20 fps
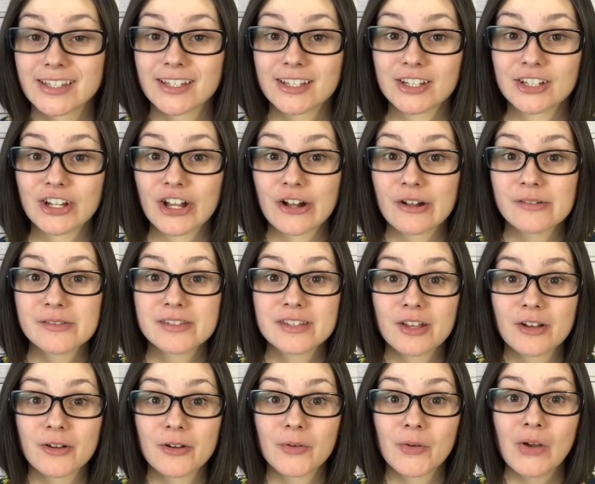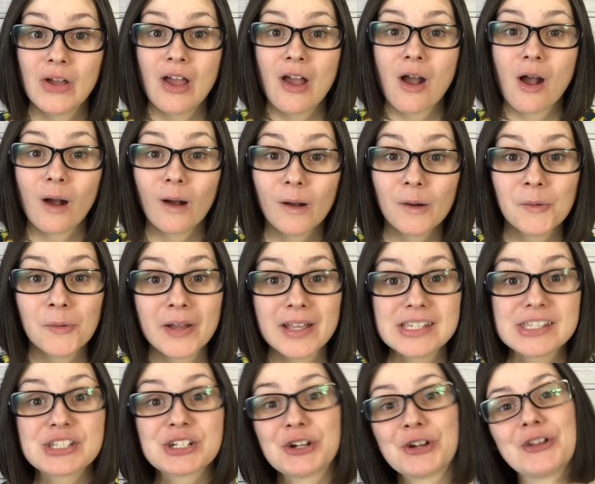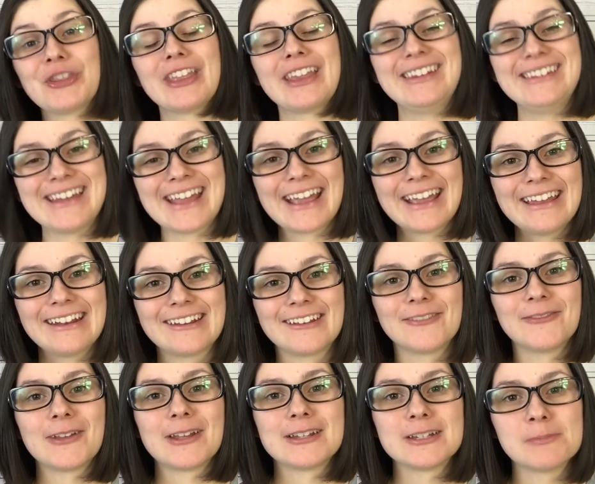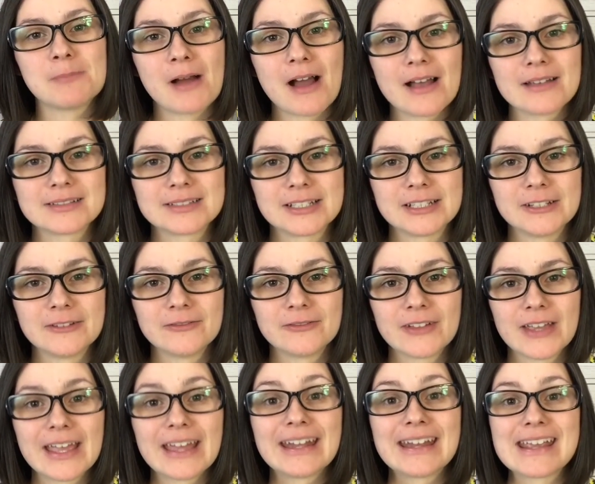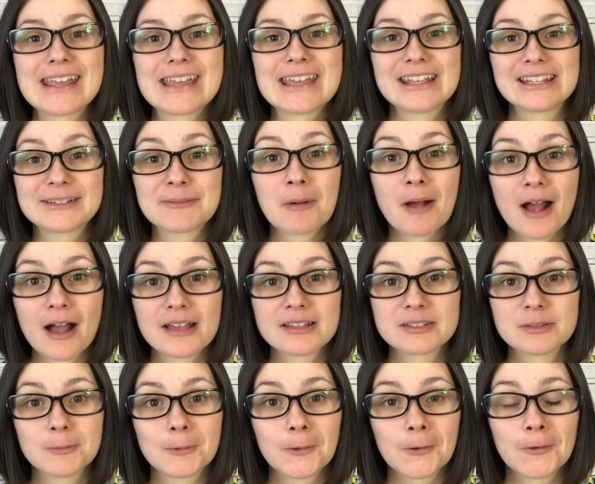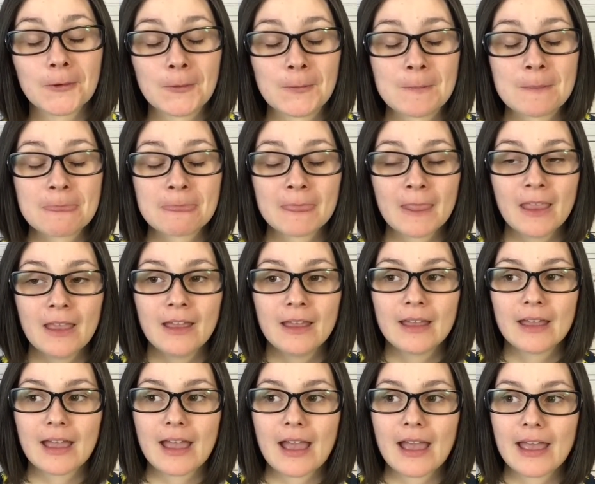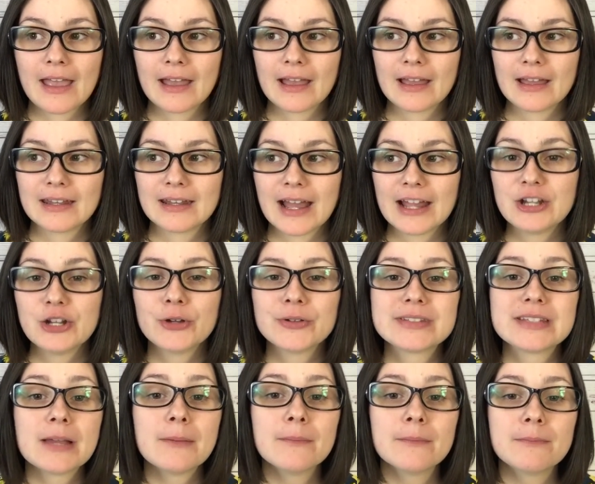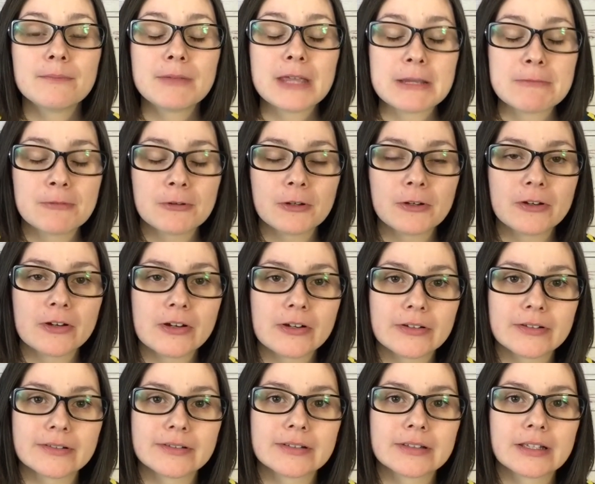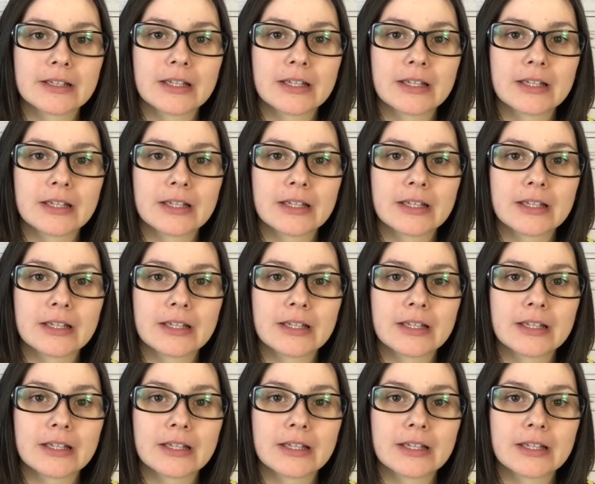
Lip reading: You know, so always turn the negative into positive, and it is possible. And I know some people,